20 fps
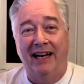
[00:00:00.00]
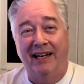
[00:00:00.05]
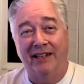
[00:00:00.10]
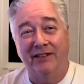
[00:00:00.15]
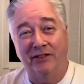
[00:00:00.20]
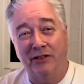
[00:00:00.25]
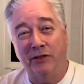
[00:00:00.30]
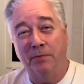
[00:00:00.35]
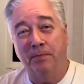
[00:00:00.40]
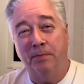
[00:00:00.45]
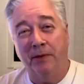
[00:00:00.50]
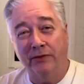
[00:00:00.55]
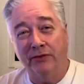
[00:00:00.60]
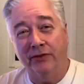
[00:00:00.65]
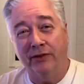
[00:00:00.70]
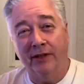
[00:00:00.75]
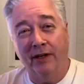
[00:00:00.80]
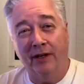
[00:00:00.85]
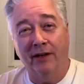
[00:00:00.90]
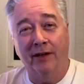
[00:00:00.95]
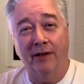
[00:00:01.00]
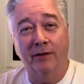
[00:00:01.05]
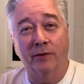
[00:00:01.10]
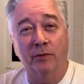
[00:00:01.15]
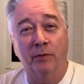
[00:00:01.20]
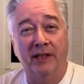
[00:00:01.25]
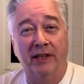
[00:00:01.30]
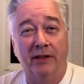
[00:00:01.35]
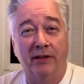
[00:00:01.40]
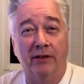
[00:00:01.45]
It's especially
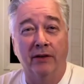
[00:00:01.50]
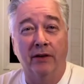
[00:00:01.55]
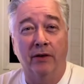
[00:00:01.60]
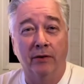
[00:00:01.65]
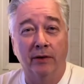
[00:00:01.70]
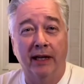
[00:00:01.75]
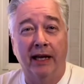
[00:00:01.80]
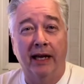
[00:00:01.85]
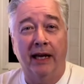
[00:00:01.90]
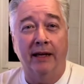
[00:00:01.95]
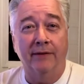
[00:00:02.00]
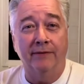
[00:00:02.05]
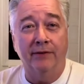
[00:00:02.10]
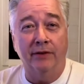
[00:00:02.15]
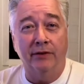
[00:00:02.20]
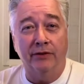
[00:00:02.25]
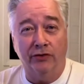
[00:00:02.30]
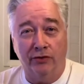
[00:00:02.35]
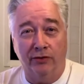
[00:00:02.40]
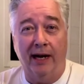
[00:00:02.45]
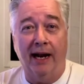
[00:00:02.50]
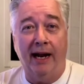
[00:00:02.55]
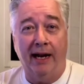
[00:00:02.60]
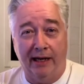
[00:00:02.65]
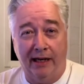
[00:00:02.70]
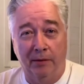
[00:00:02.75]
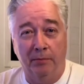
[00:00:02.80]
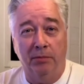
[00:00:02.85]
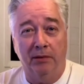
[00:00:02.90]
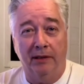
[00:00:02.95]
hard when you don't have your
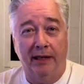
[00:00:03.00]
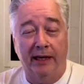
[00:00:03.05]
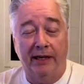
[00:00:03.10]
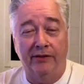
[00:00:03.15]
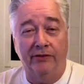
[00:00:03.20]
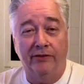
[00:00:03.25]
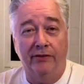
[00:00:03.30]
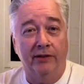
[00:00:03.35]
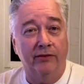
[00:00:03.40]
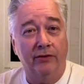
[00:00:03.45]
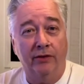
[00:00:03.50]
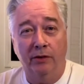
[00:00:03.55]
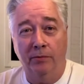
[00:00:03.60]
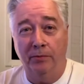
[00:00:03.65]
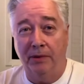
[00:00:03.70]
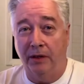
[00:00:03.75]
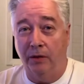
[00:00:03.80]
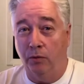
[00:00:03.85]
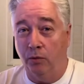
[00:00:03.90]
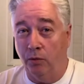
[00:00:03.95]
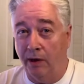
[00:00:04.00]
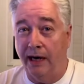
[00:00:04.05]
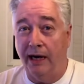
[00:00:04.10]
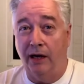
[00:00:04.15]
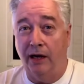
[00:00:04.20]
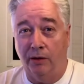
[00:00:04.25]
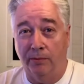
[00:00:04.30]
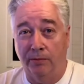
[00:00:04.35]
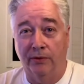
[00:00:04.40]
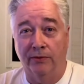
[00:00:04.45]
track in place. It's going to be a
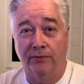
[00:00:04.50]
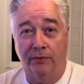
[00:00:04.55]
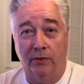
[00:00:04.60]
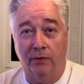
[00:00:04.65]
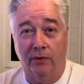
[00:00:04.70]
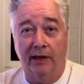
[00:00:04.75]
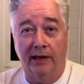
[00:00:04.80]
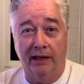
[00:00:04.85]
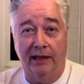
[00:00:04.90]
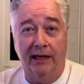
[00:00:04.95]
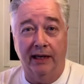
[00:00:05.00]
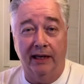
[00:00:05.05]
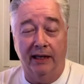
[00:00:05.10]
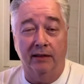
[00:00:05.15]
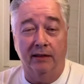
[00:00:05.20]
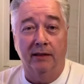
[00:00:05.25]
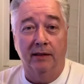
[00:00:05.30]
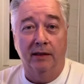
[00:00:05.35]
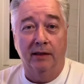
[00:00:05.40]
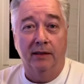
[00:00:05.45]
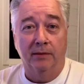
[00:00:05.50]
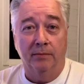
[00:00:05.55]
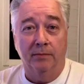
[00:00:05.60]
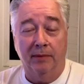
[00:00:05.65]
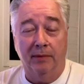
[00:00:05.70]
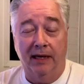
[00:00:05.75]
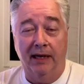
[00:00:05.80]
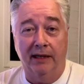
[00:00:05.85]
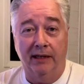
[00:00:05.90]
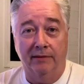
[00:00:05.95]
while before I get
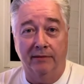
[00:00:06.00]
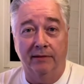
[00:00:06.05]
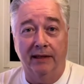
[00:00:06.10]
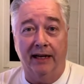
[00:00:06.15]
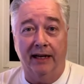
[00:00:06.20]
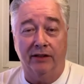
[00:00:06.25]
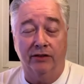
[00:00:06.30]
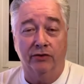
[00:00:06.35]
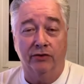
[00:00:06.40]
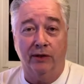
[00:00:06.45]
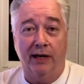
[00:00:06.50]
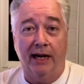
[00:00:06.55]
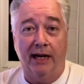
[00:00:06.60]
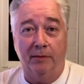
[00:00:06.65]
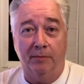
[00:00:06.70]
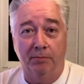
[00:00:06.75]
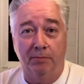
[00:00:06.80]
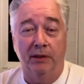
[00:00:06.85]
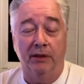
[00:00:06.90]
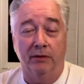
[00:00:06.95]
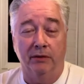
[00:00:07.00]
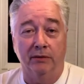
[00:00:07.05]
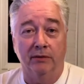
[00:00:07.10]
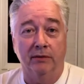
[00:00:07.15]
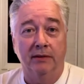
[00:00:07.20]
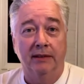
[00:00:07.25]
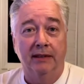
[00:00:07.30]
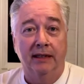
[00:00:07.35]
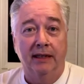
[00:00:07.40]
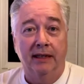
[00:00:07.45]
my next track built.